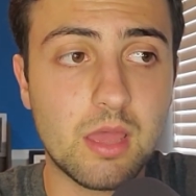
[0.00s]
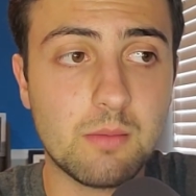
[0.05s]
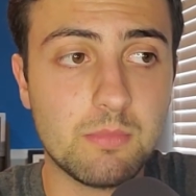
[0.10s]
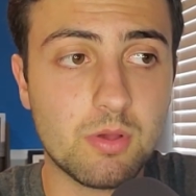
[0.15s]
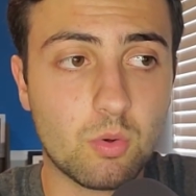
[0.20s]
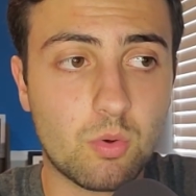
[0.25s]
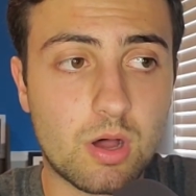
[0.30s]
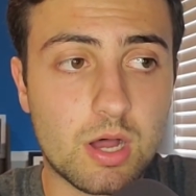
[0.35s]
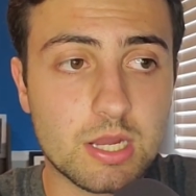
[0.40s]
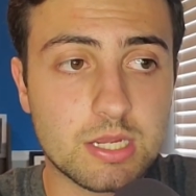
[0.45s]

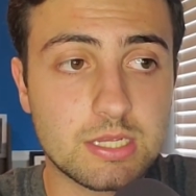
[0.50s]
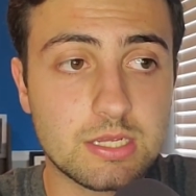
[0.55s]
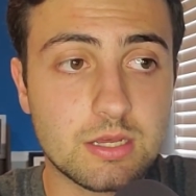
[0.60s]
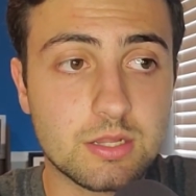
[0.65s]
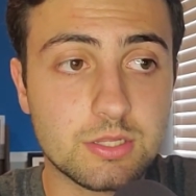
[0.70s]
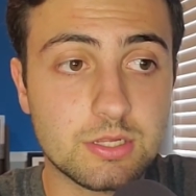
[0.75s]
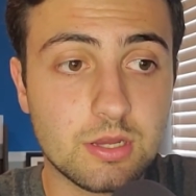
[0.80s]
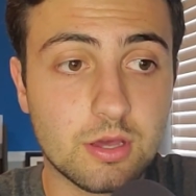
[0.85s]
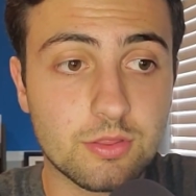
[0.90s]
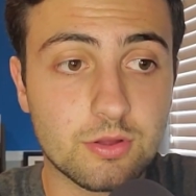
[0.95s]
Milwaukee,
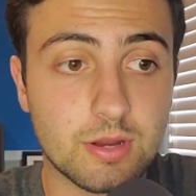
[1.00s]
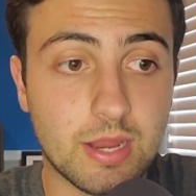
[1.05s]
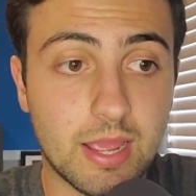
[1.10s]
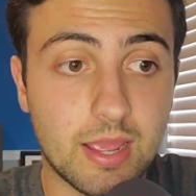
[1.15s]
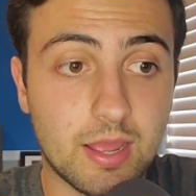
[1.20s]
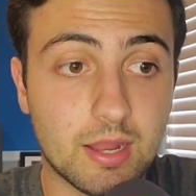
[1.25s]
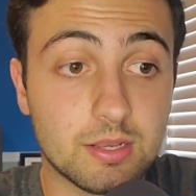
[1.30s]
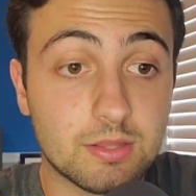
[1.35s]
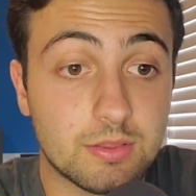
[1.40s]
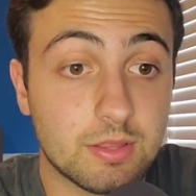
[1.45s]
on the other
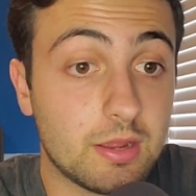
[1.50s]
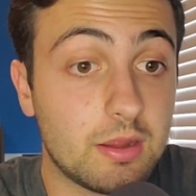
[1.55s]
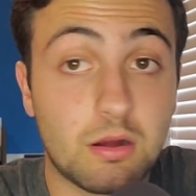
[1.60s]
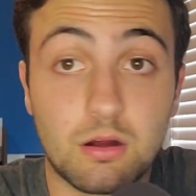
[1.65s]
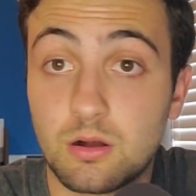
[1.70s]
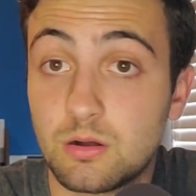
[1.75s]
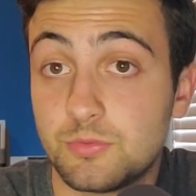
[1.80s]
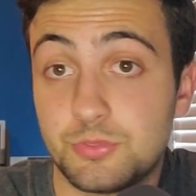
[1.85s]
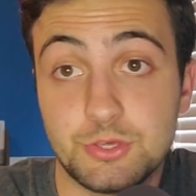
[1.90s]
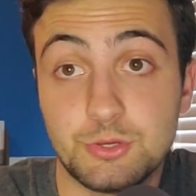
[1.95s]
hand, they
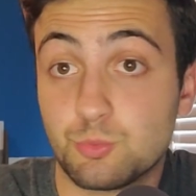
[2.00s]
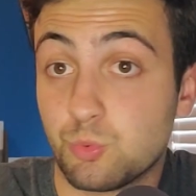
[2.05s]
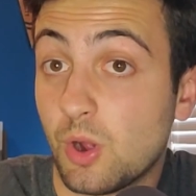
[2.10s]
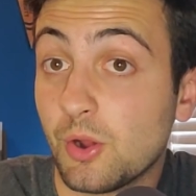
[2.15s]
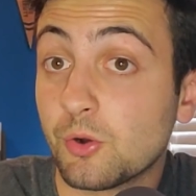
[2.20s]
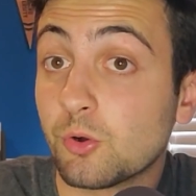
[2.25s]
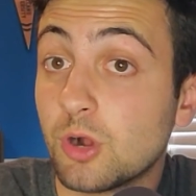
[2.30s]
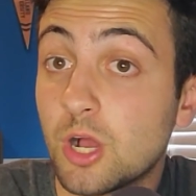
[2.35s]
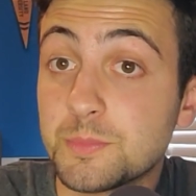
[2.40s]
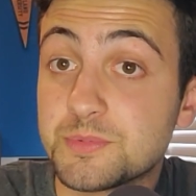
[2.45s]
are the
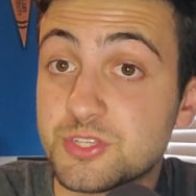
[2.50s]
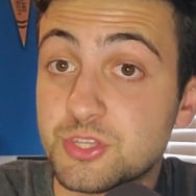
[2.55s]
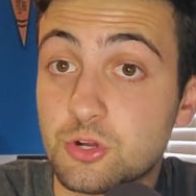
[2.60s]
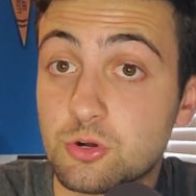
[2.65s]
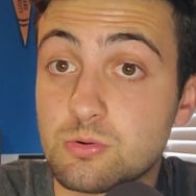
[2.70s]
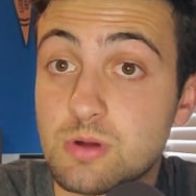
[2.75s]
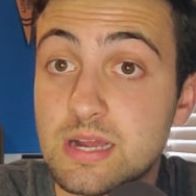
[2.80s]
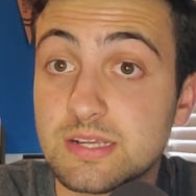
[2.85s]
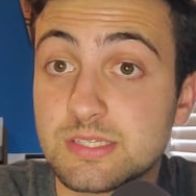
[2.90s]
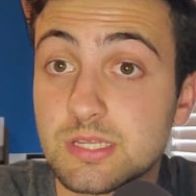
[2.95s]
runner-ups in the
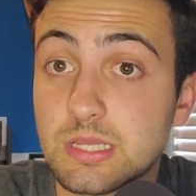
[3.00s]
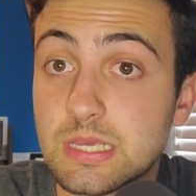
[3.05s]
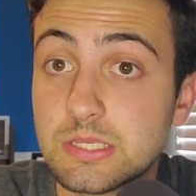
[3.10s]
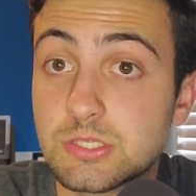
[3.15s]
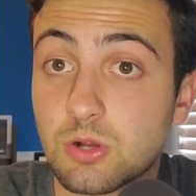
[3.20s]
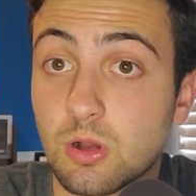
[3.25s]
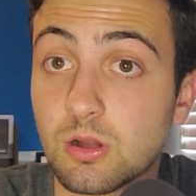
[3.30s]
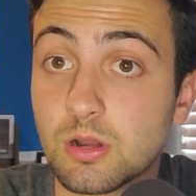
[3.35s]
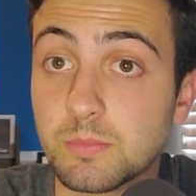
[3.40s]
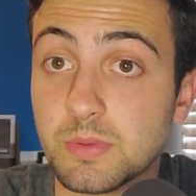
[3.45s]
Horizon League
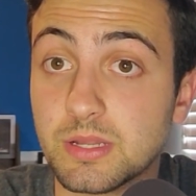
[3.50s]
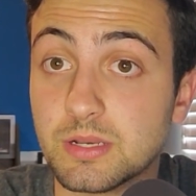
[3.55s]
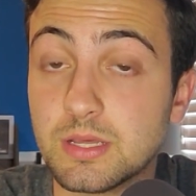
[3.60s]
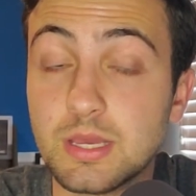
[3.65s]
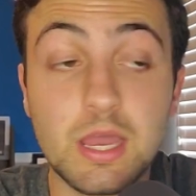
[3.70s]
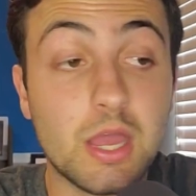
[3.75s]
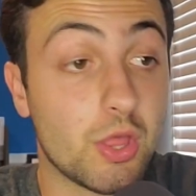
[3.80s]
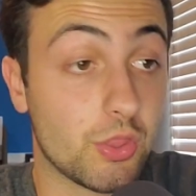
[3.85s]
tournament.